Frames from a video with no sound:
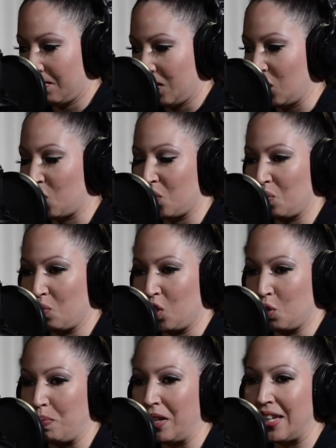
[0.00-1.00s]
just
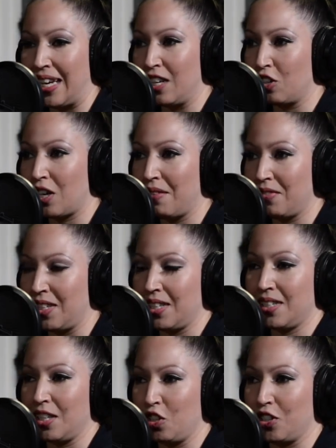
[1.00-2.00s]
just build that inner
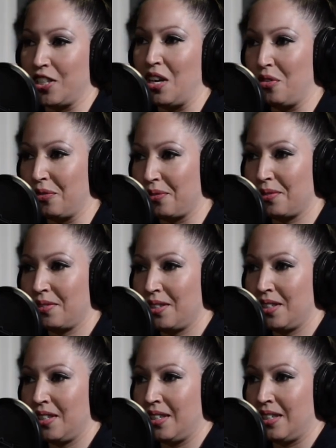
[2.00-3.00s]
confidence in yourself,
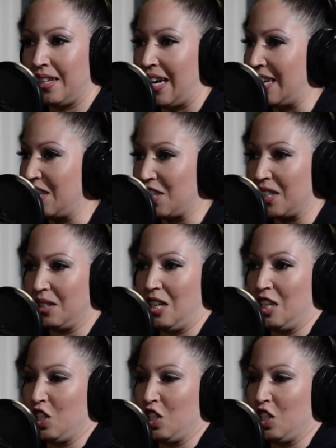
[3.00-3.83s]
and just and